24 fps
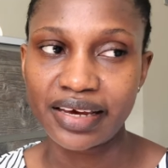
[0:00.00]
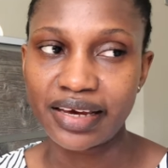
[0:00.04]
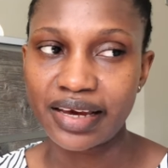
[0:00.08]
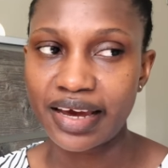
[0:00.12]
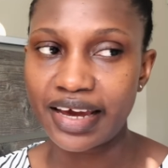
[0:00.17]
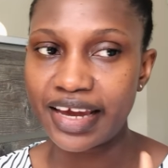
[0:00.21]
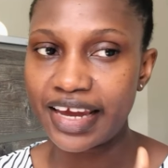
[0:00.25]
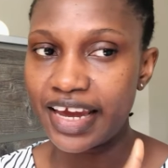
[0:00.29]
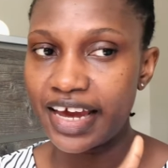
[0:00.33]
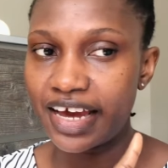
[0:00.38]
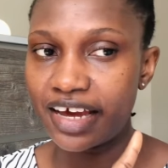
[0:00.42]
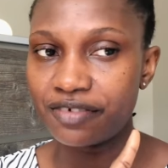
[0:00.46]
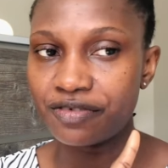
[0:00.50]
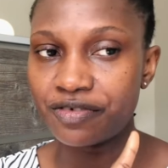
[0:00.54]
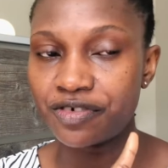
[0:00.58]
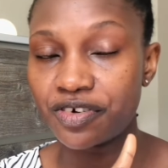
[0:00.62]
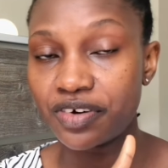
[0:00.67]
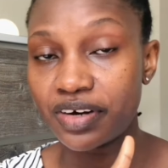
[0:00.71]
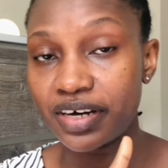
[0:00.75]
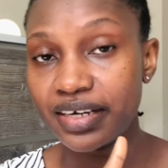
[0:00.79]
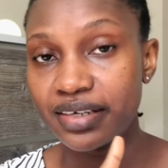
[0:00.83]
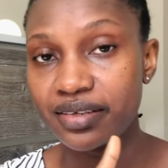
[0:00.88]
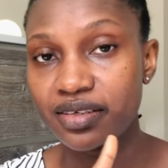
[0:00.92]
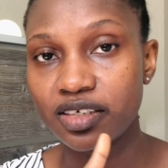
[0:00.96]
I have
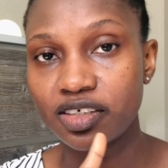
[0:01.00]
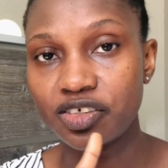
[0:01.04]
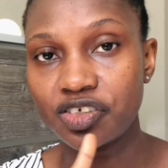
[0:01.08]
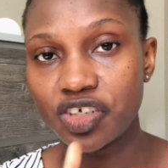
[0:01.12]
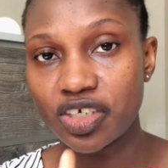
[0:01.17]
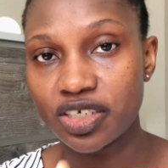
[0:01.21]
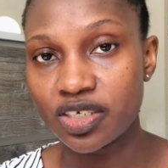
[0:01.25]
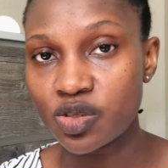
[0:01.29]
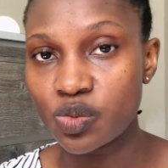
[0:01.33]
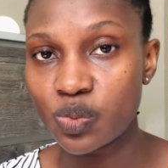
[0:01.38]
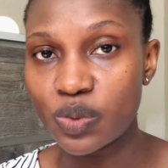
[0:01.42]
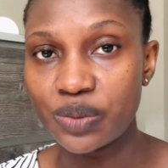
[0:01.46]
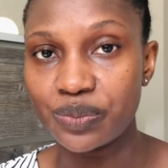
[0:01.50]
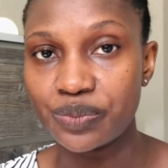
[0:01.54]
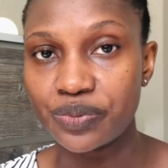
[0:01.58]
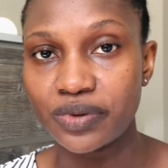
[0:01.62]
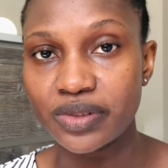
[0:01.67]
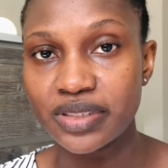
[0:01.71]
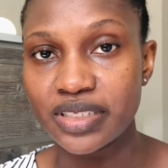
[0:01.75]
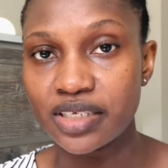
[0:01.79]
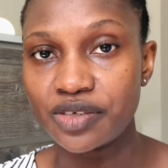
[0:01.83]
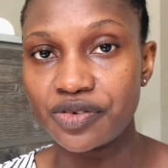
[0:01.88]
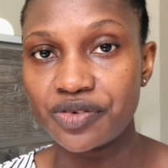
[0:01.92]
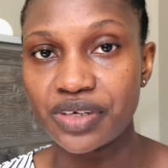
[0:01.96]
tried just one
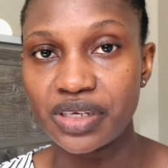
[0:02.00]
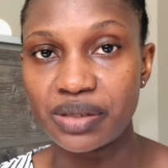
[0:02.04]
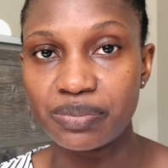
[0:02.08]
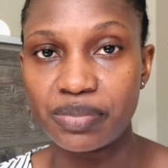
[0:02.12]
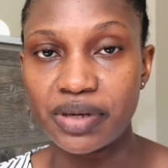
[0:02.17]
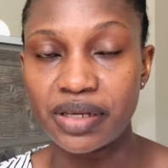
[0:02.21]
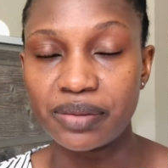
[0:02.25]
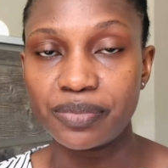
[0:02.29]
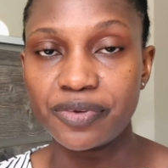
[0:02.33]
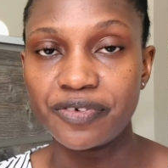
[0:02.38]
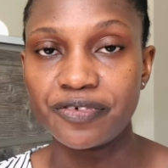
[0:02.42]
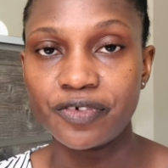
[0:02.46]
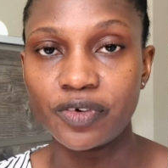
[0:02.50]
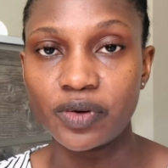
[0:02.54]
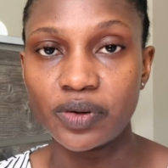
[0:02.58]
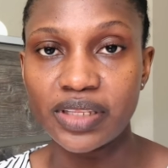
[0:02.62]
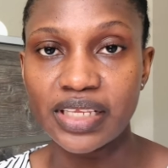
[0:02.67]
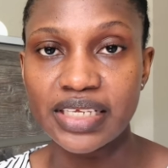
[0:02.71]
protein treatment before.